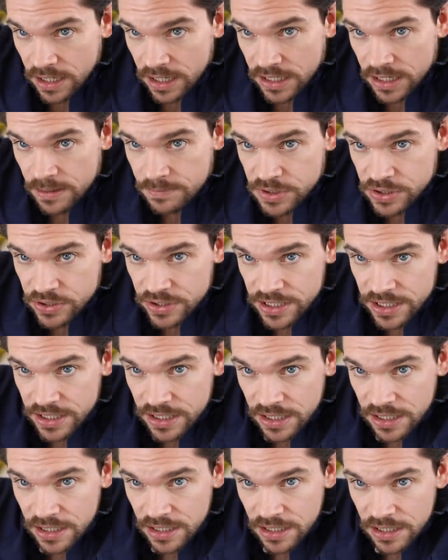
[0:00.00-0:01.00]
And I'm just gonna
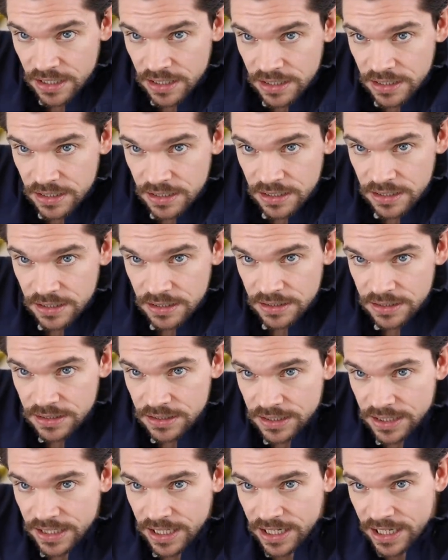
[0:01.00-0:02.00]

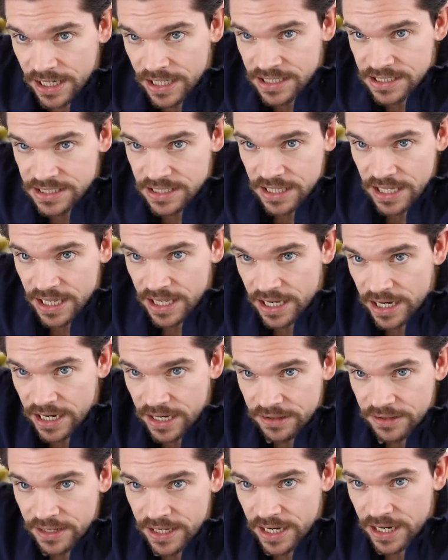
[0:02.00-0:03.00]
get it into the
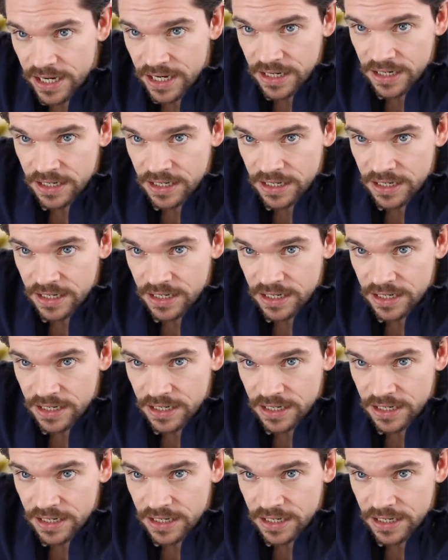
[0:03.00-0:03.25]
hair there.